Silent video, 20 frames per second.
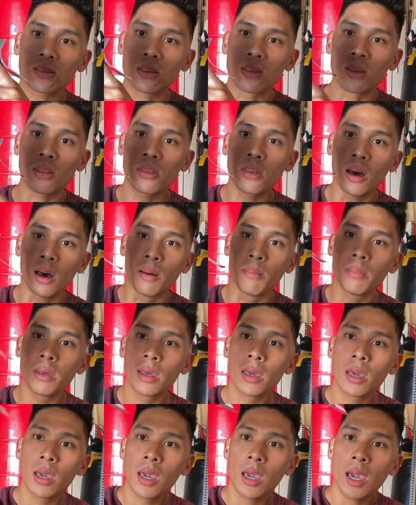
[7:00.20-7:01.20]
to the thumb
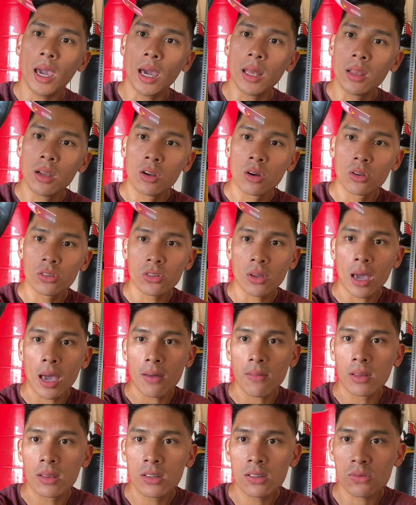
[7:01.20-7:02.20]
and then you're also
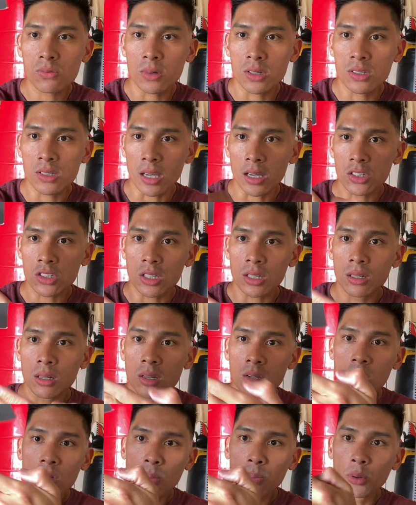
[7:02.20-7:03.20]
having this wrist section
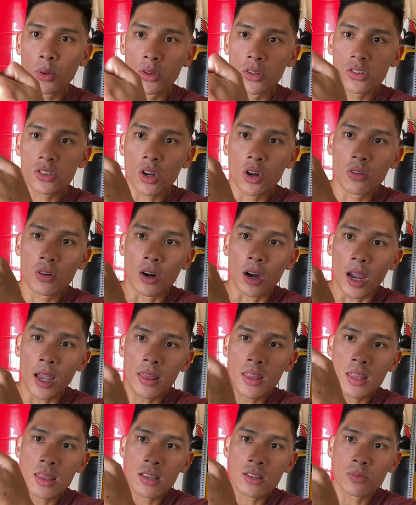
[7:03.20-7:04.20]
pull this over,
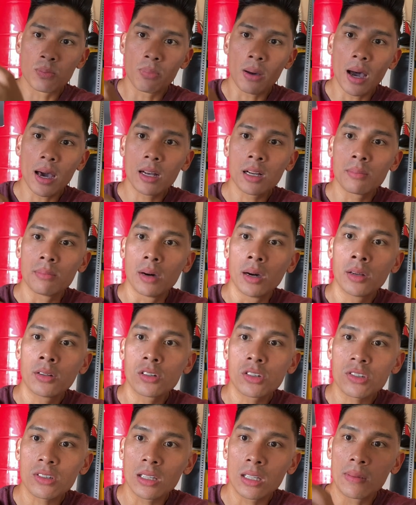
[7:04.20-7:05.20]
and then this bottom
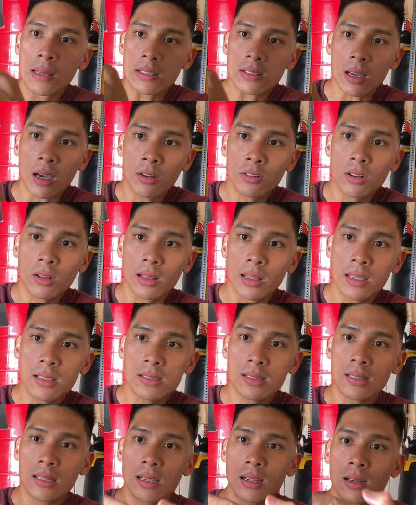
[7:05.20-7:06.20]
undersleeve that's under the
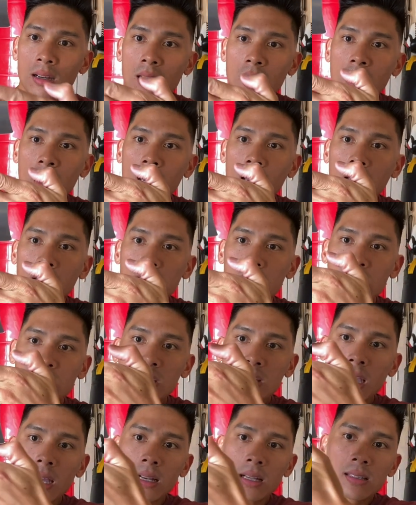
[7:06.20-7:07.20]
laces here
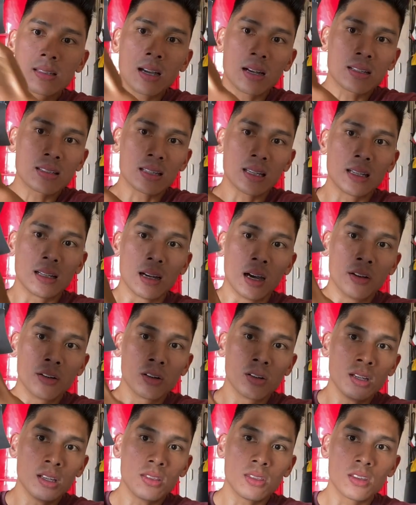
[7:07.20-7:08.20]
just kind of tucks in
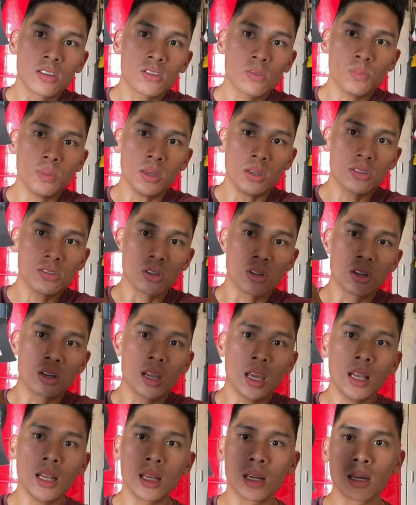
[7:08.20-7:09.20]
underneath this piece. So you're
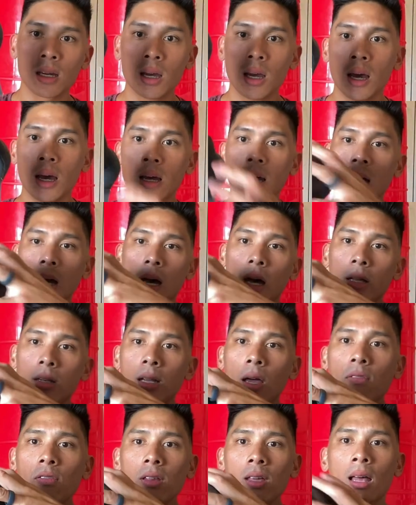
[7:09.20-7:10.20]
getting
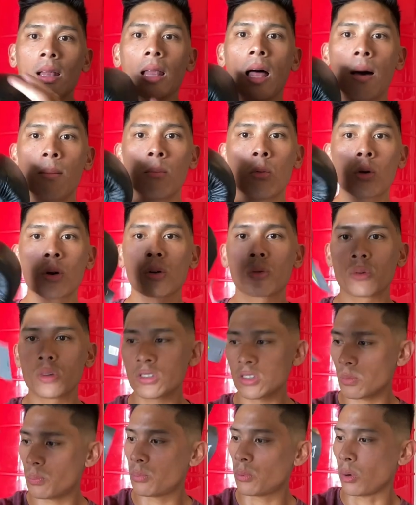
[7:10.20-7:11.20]
definitely a lot more
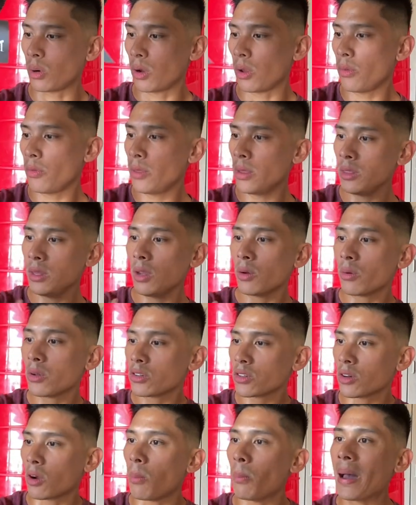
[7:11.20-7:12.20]
wrist support than the
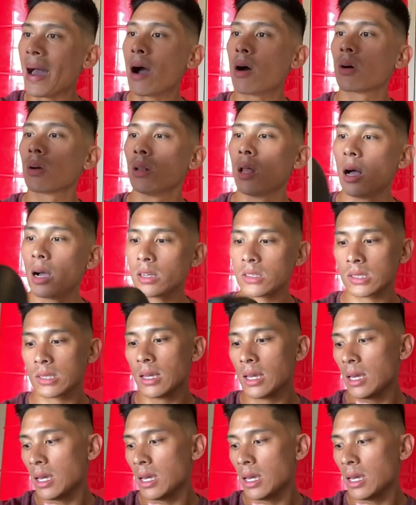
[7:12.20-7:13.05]
original power locks,